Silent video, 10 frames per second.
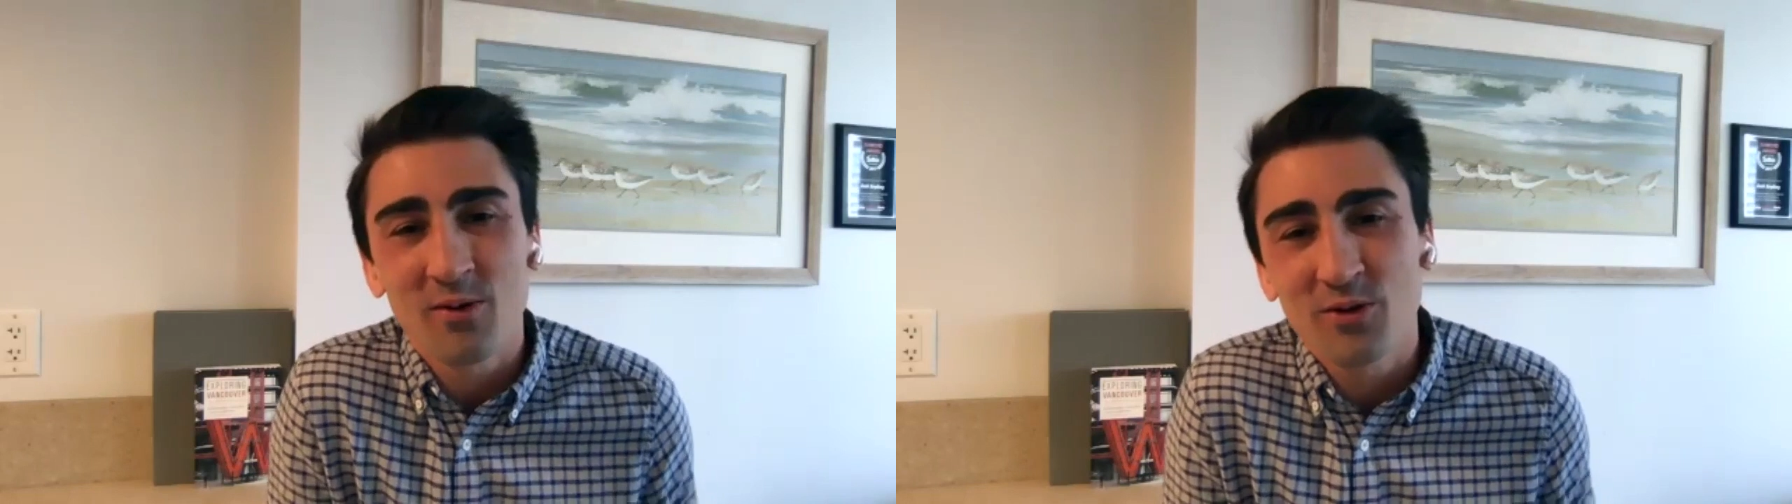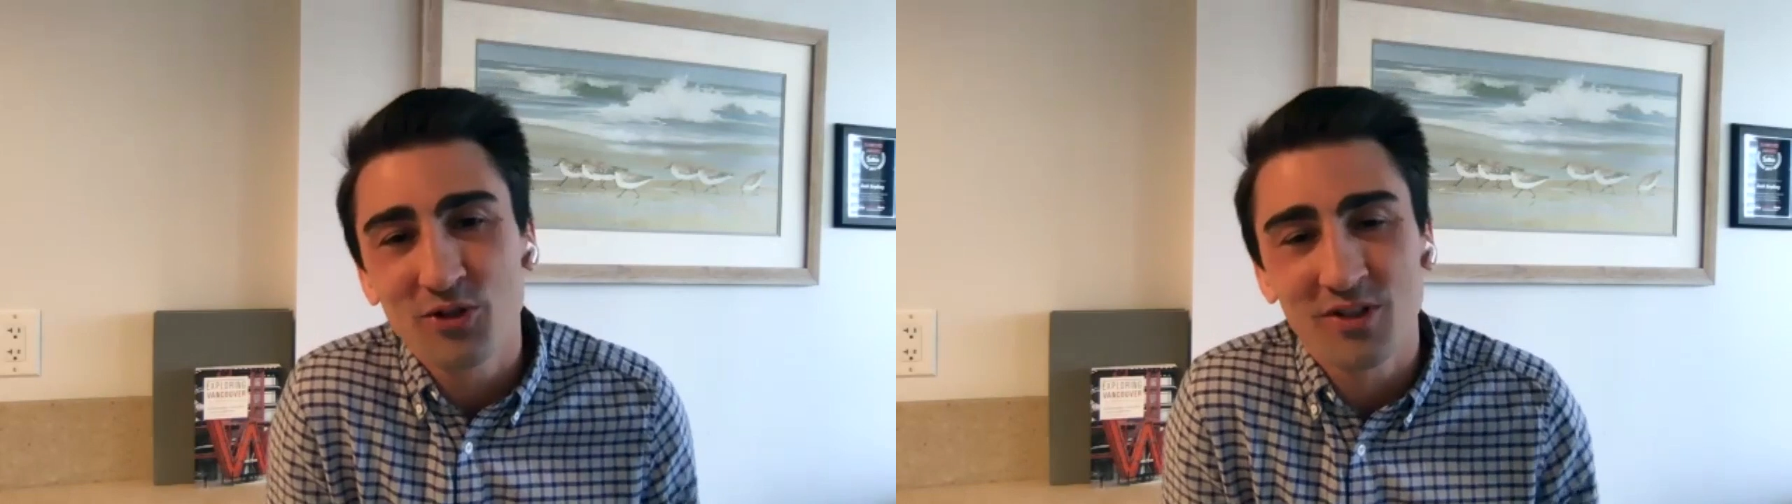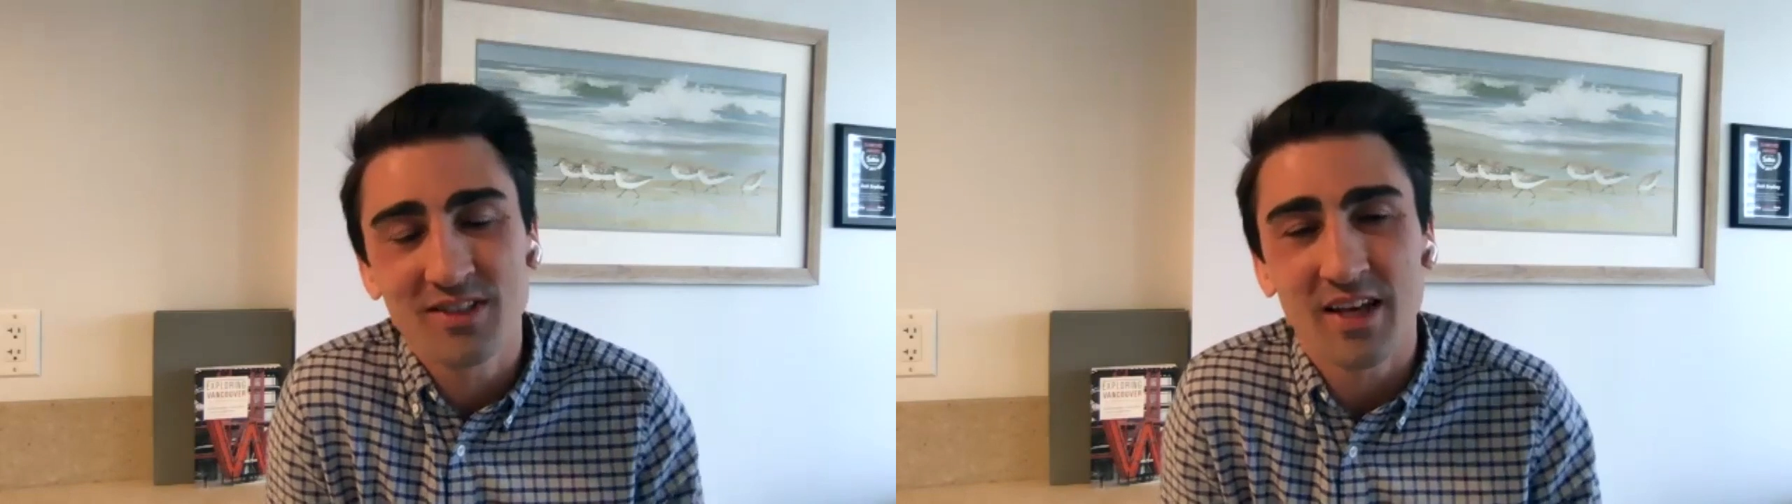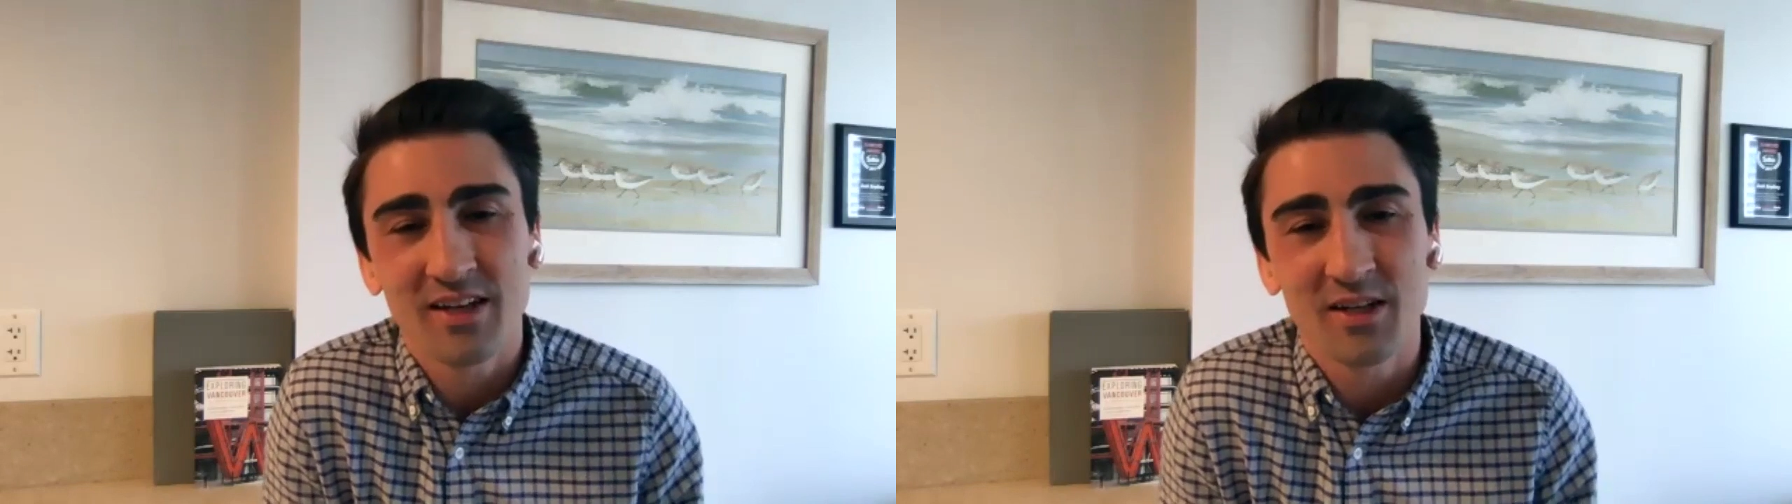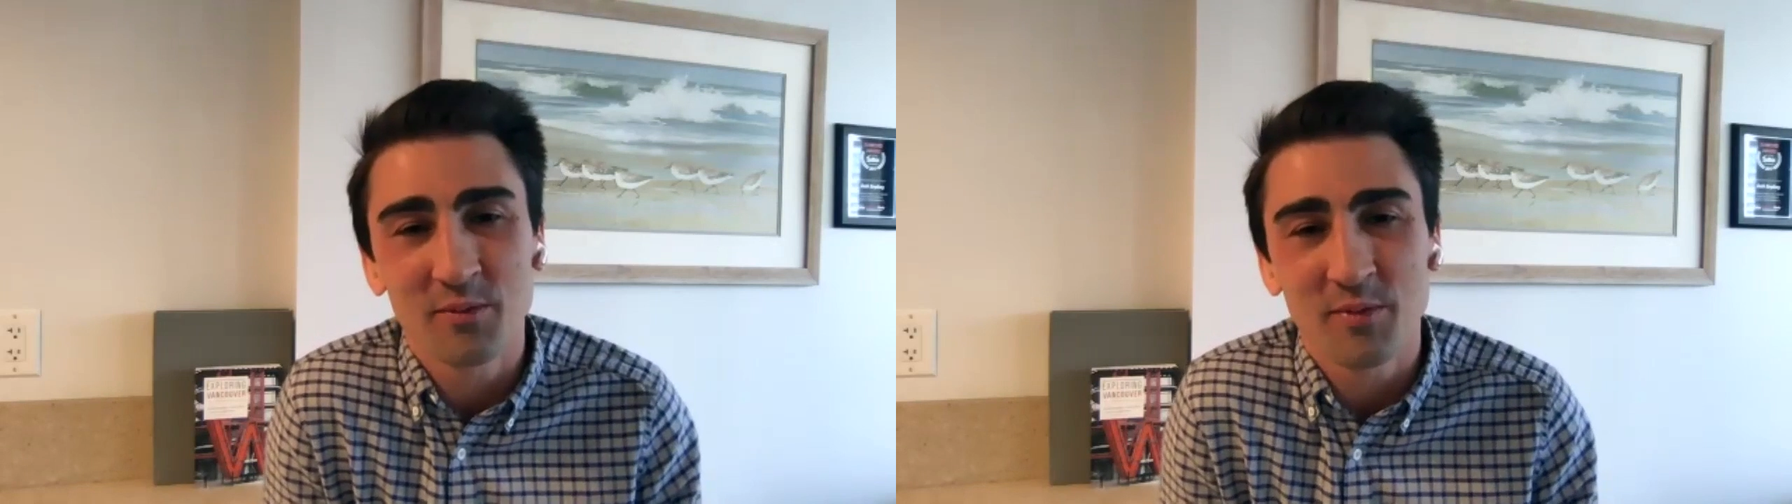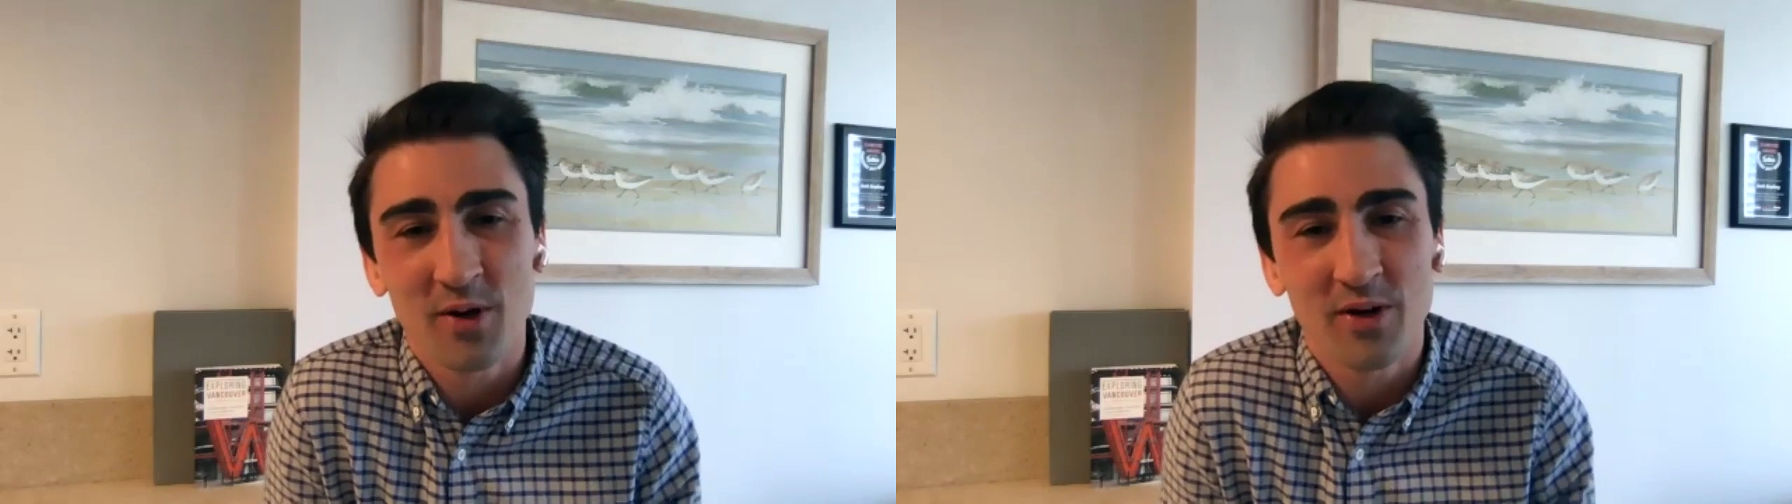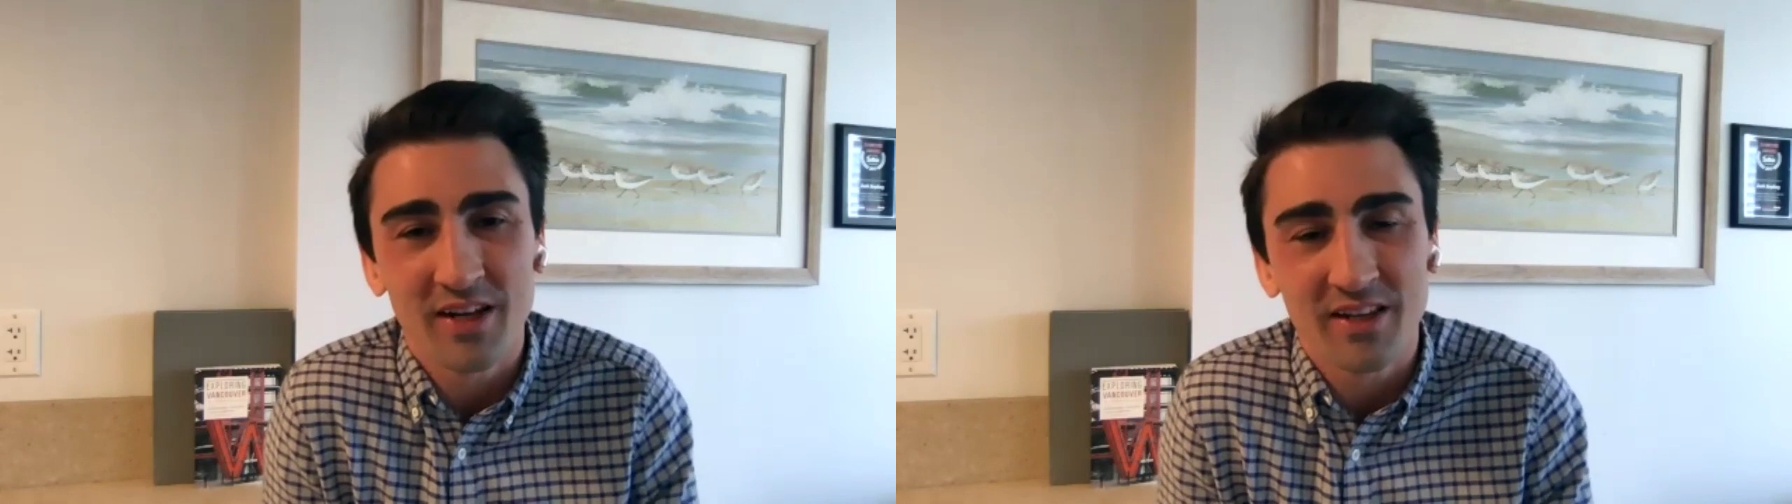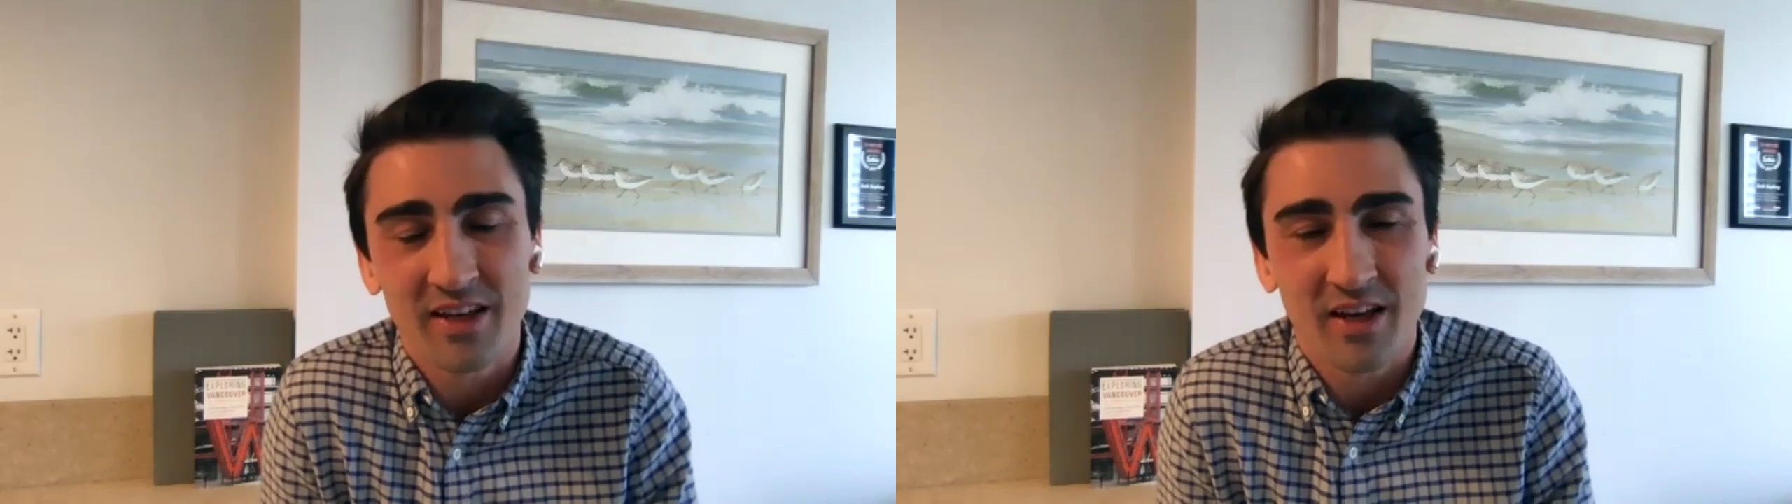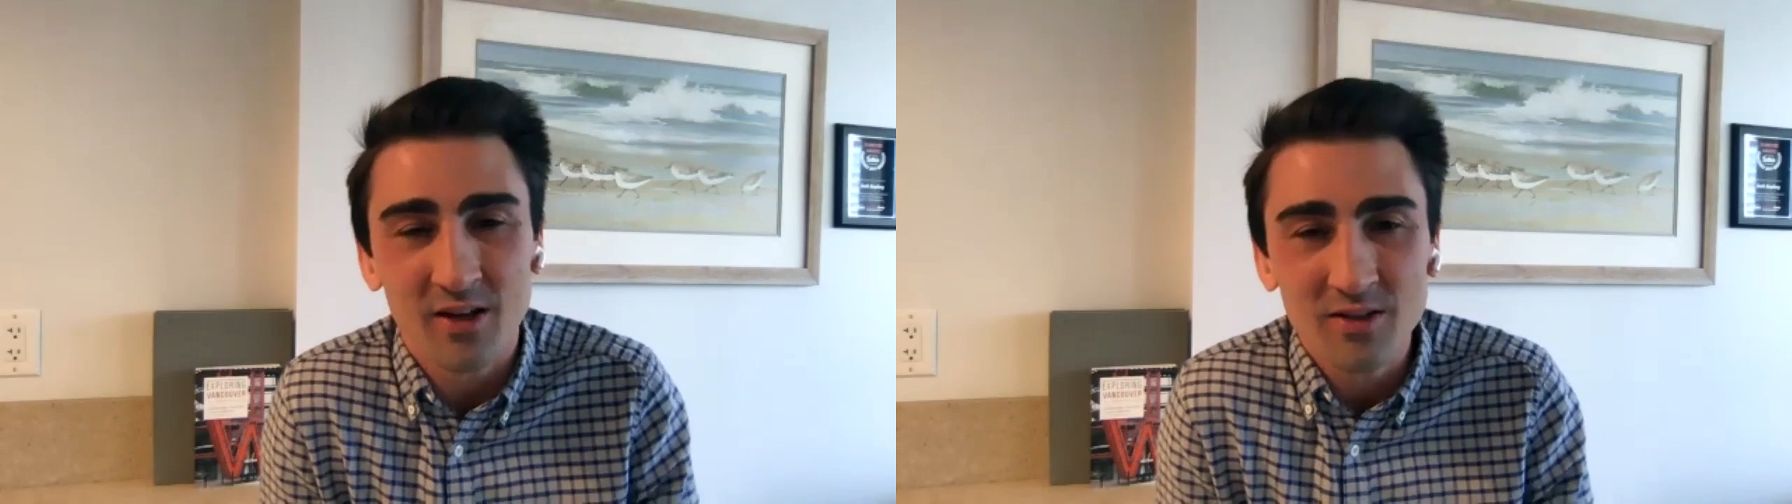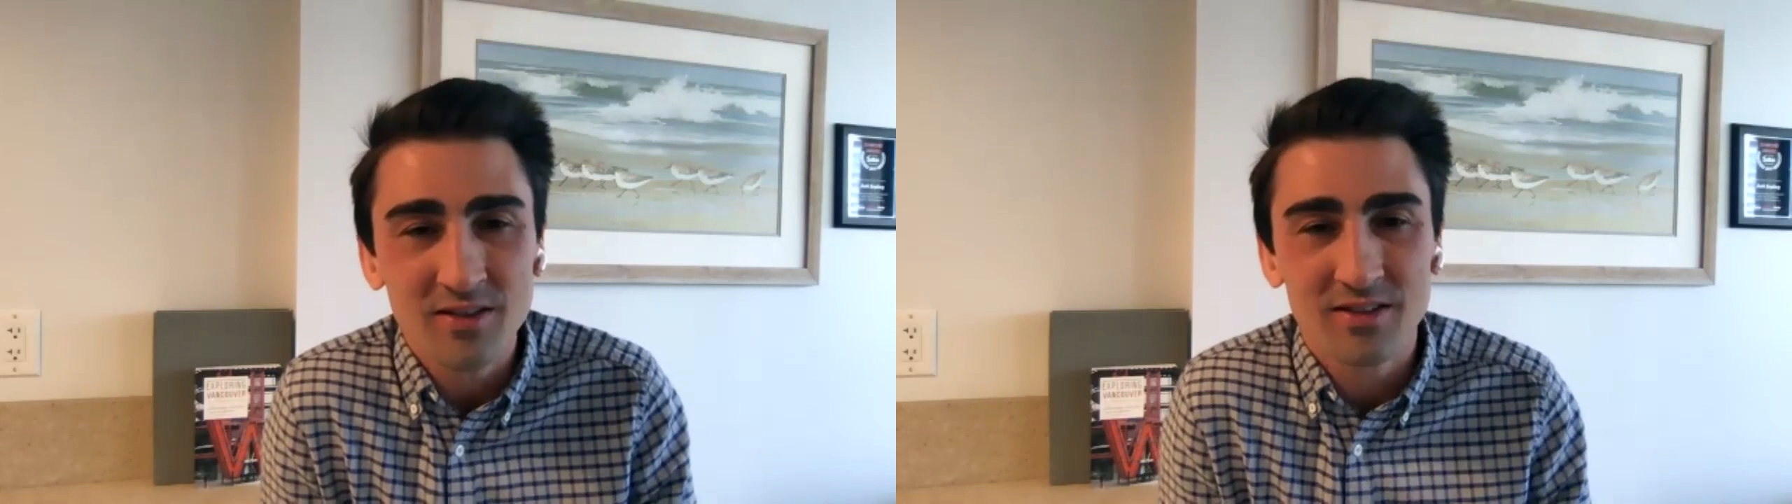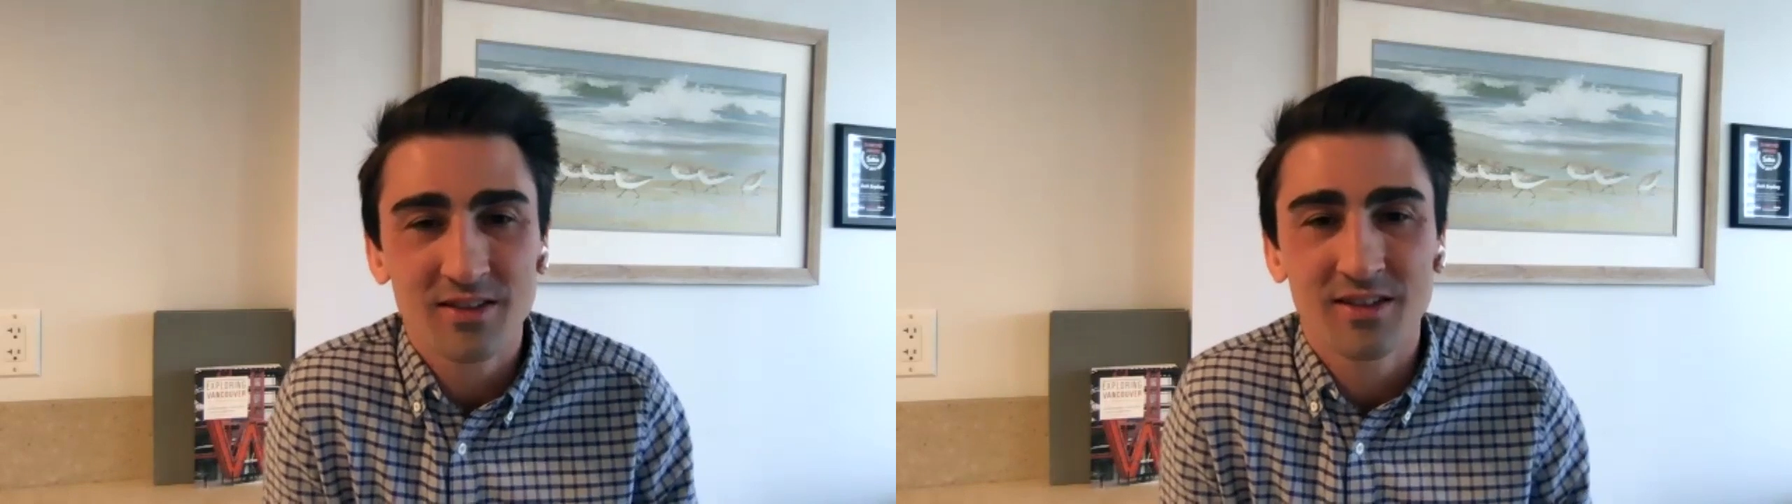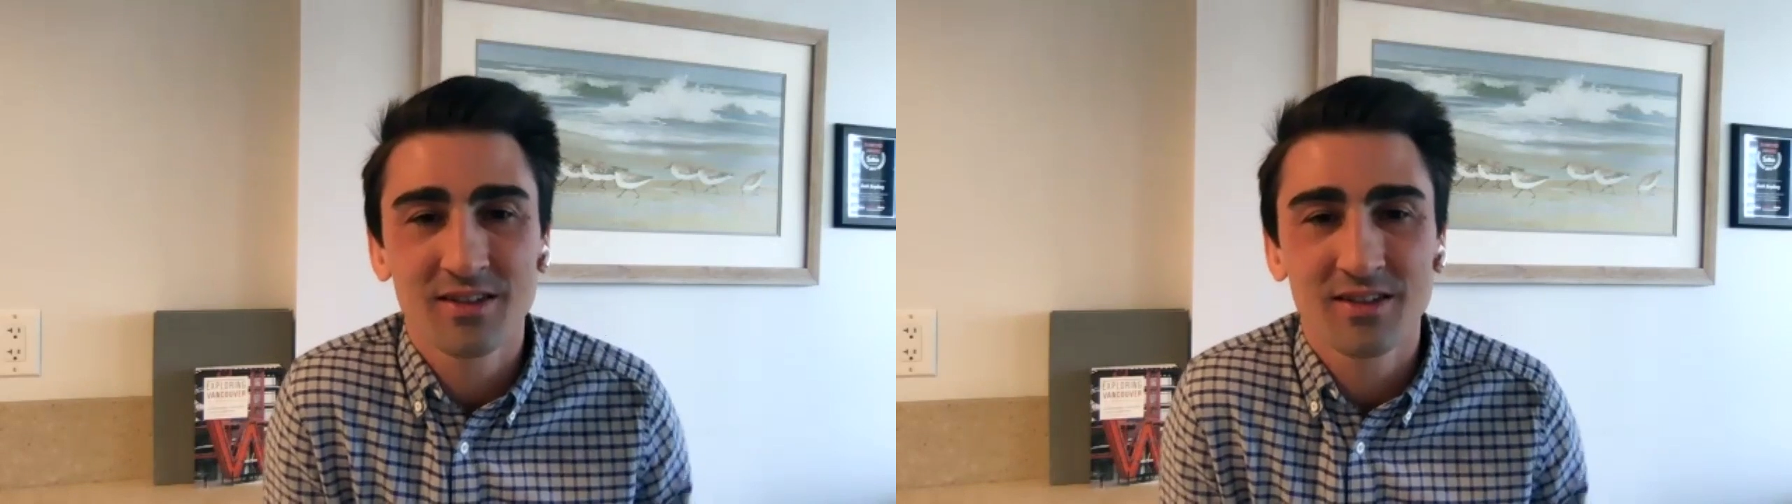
now, What you're excited about. Mm-hmm. Anything mm-hmm. else?